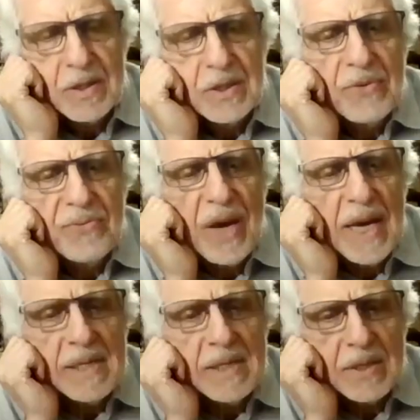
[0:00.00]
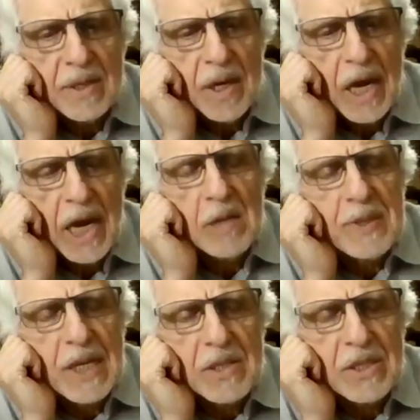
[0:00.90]
Defense
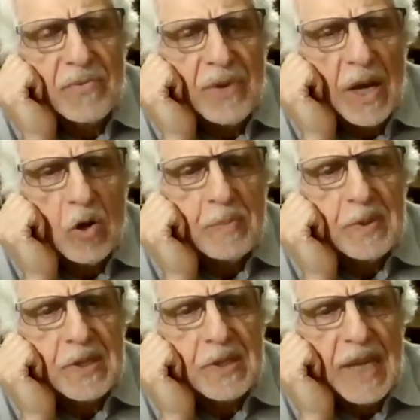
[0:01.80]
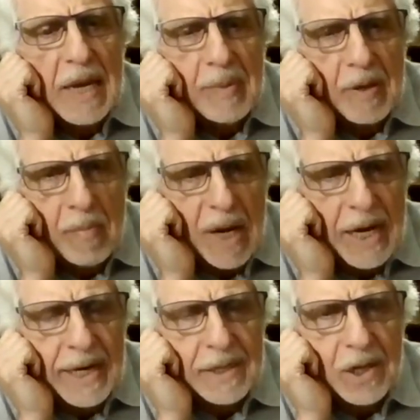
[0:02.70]
helps us develop stable
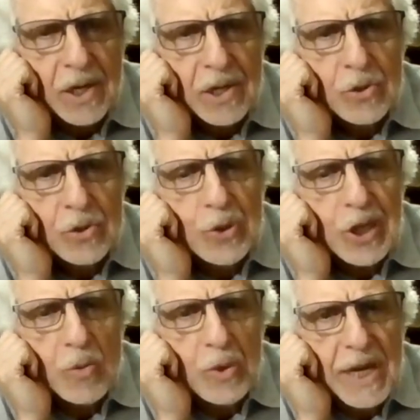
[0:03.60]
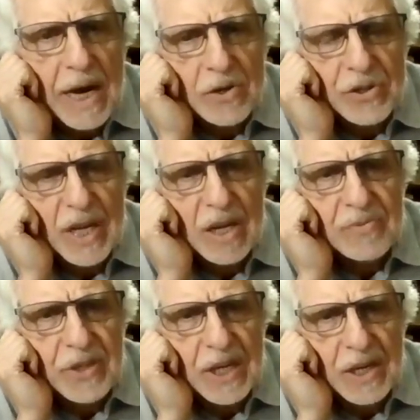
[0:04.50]
mind to deal with
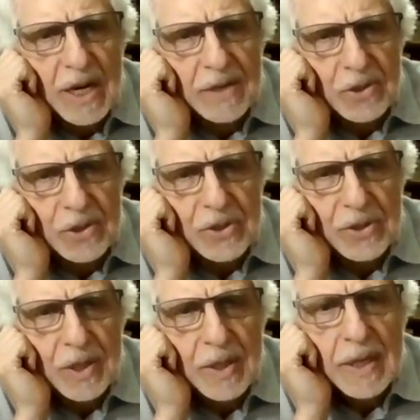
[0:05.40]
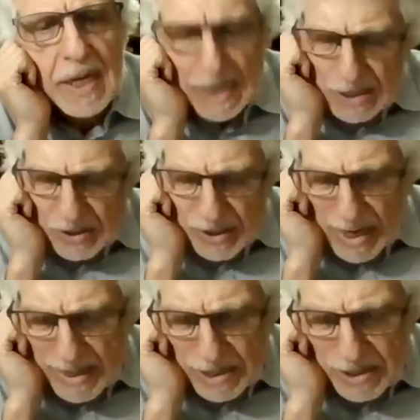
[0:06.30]
ourselves and others. It's
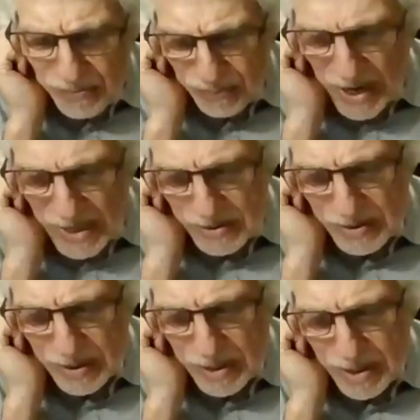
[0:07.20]
not a defense.